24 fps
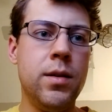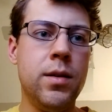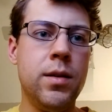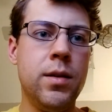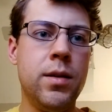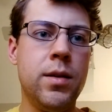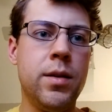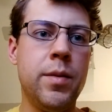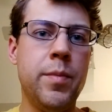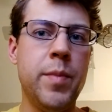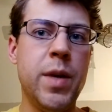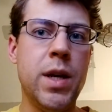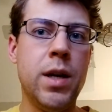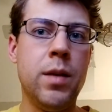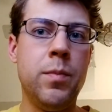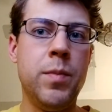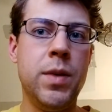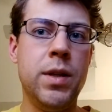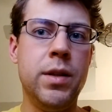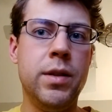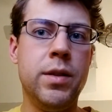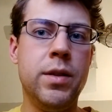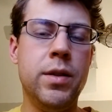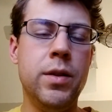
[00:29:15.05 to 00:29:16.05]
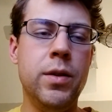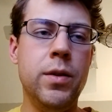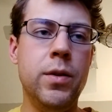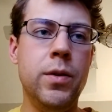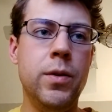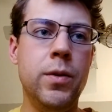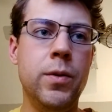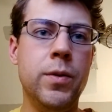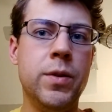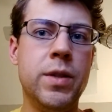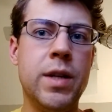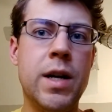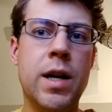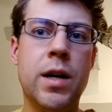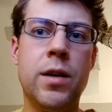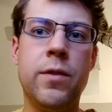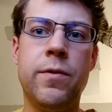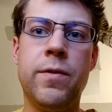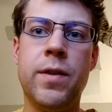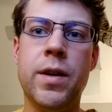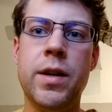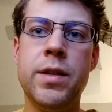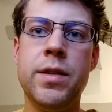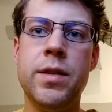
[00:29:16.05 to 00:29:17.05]
commandment to
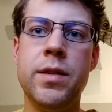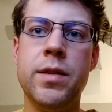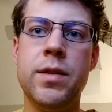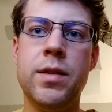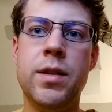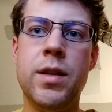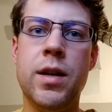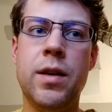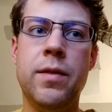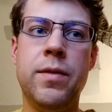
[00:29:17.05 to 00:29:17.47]
sacrifice and stuff,